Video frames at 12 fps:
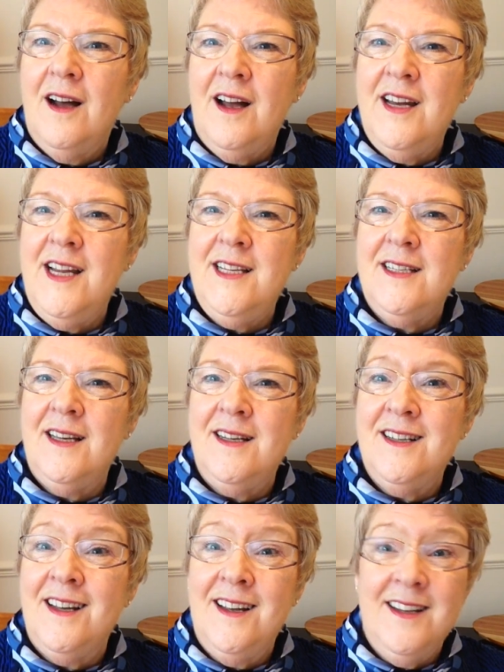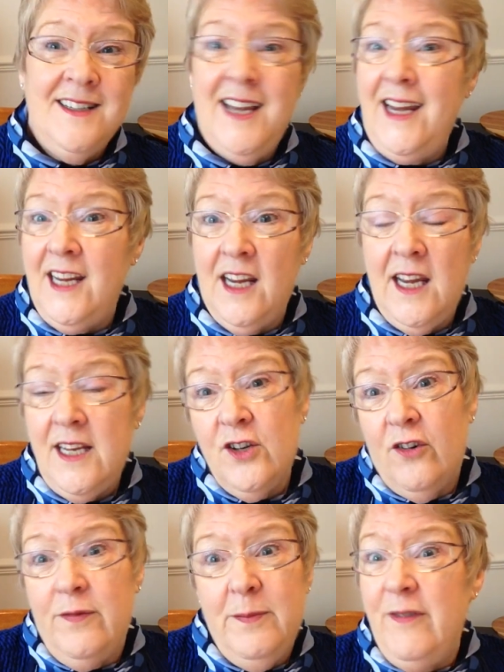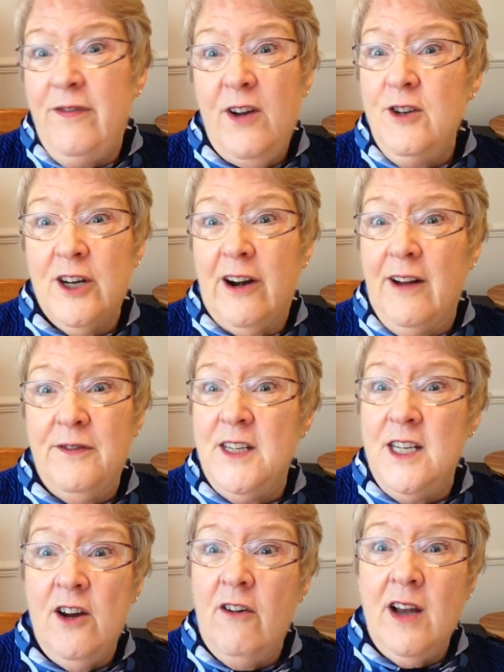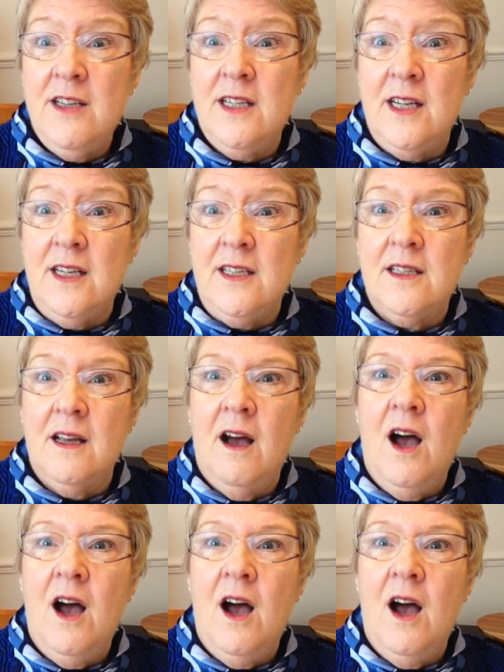And he said, take your kit off and be photographed in your undies.